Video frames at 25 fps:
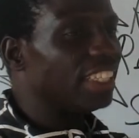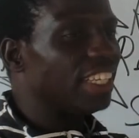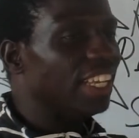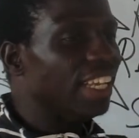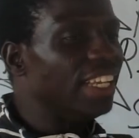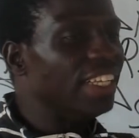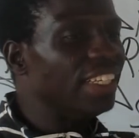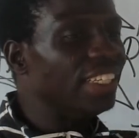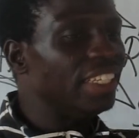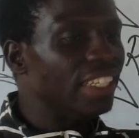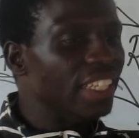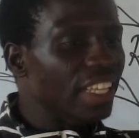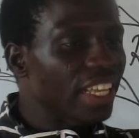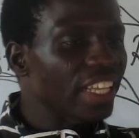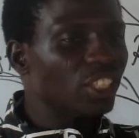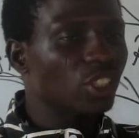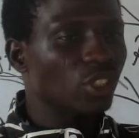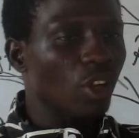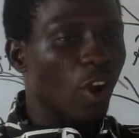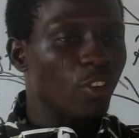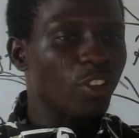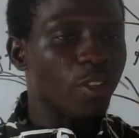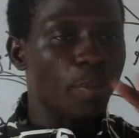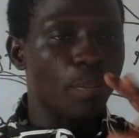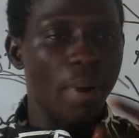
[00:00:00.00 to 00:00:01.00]
in each
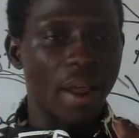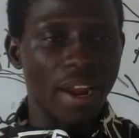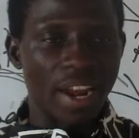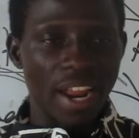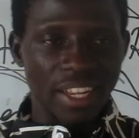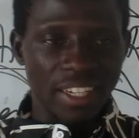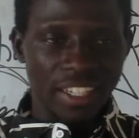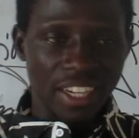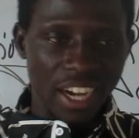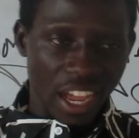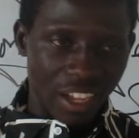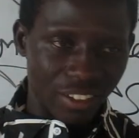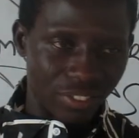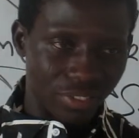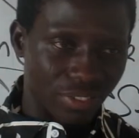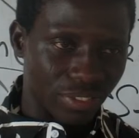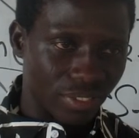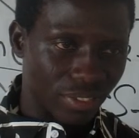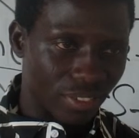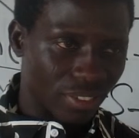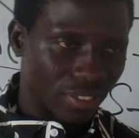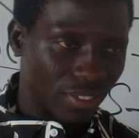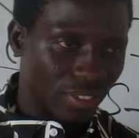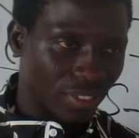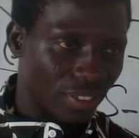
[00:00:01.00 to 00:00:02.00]
of the paragraphs.
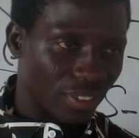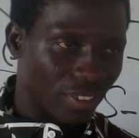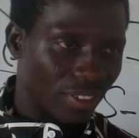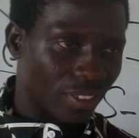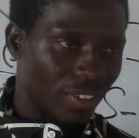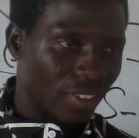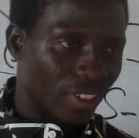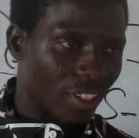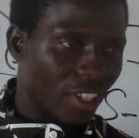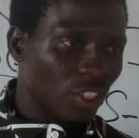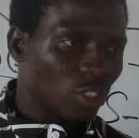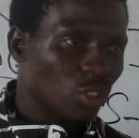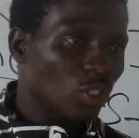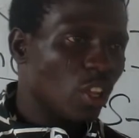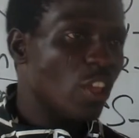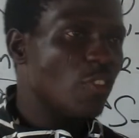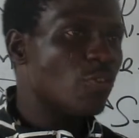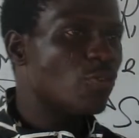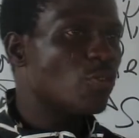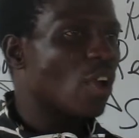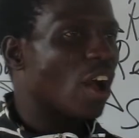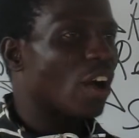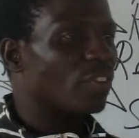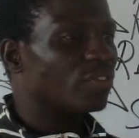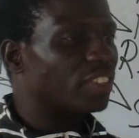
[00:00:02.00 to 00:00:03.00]
So if you
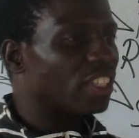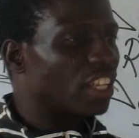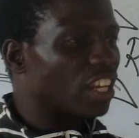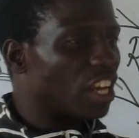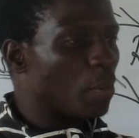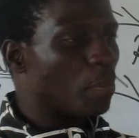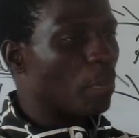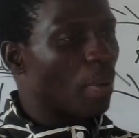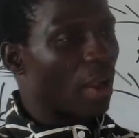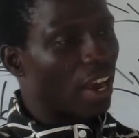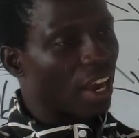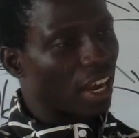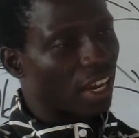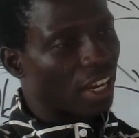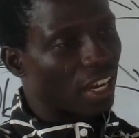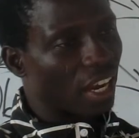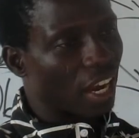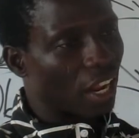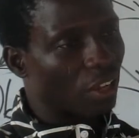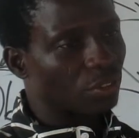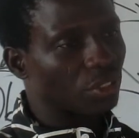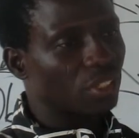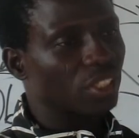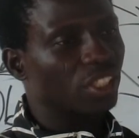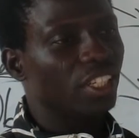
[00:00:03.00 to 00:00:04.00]
have 3
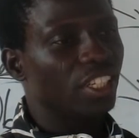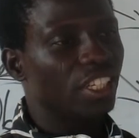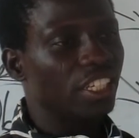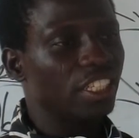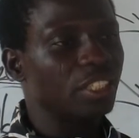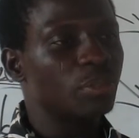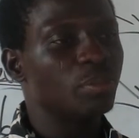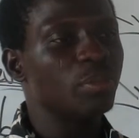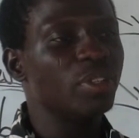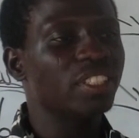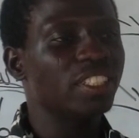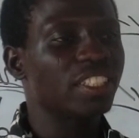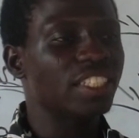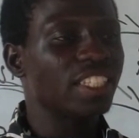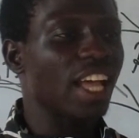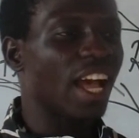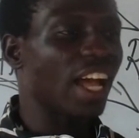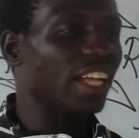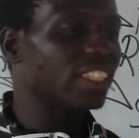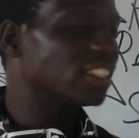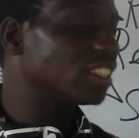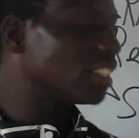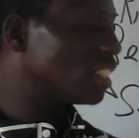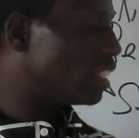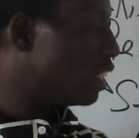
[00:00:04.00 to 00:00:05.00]
paragraphs, it means
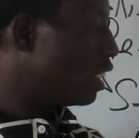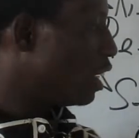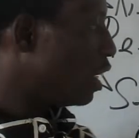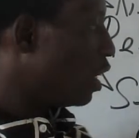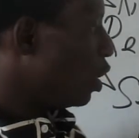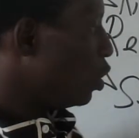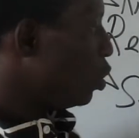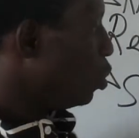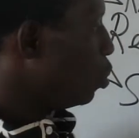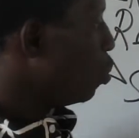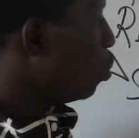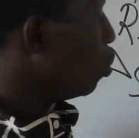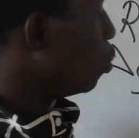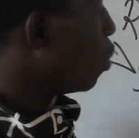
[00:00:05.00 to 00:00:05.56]
that you